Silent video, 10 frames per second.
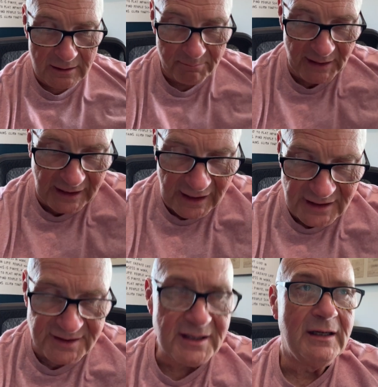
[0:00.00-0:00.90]

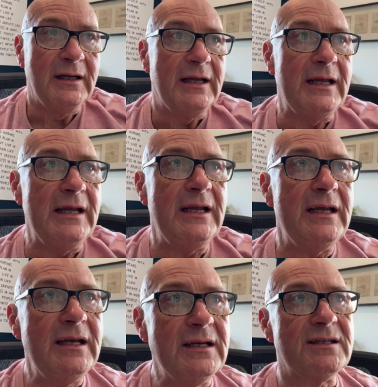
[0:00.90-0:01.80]
because it
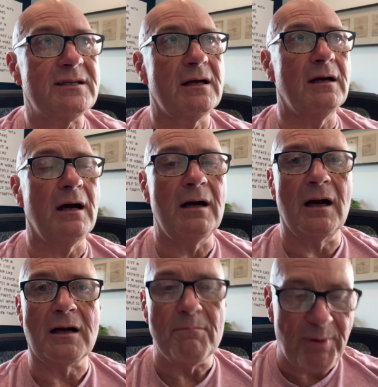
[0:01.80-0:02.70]
is
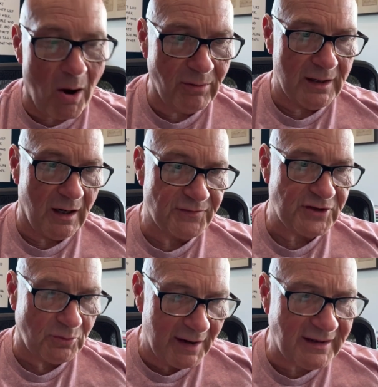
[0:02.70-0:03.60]
a component of
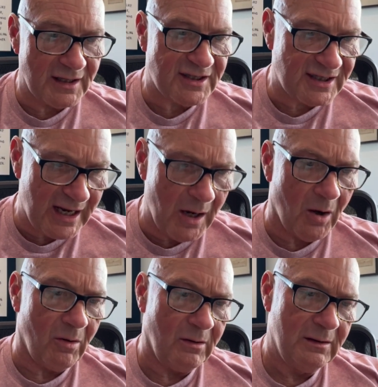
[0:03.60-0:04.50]
strength and
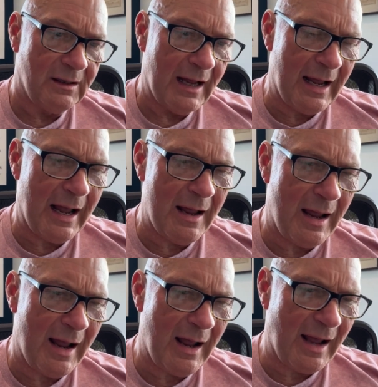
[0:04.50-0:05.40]
skill.
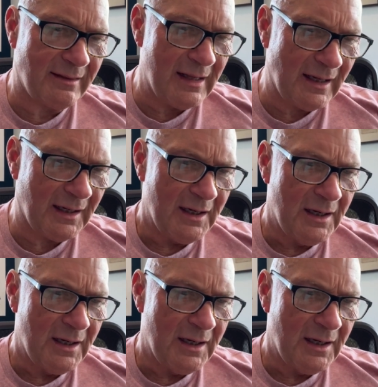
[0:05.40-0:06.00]
I think,